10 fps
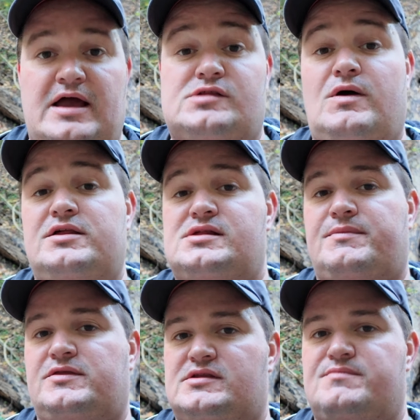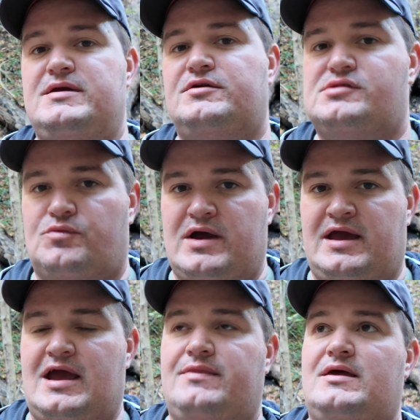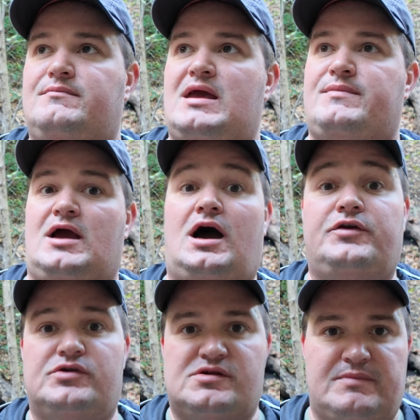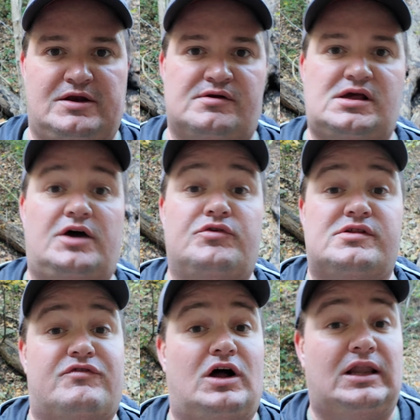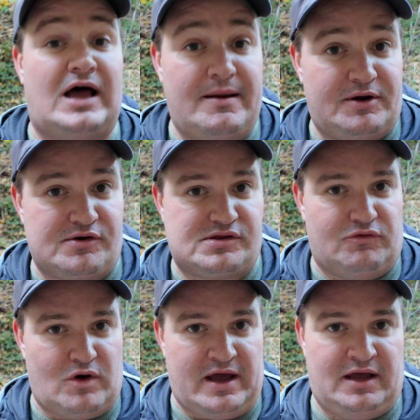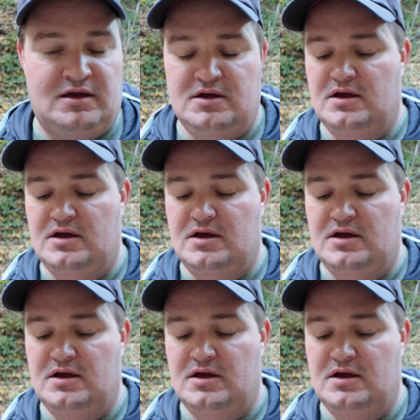as well as something that's meters away and then maybe hundreds of meters, hundreds of kilometers away